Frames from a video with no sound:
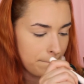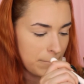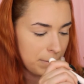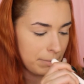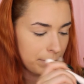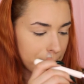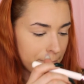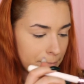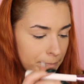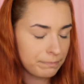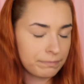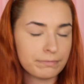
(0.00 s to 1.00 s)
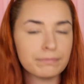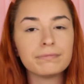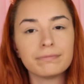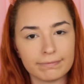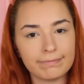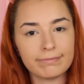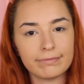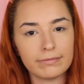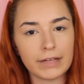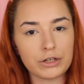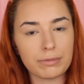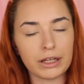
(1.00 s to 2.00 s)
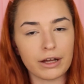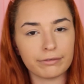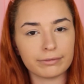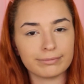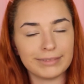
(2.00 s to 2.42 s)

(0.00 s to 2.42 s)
Beep, beep. That should be enough.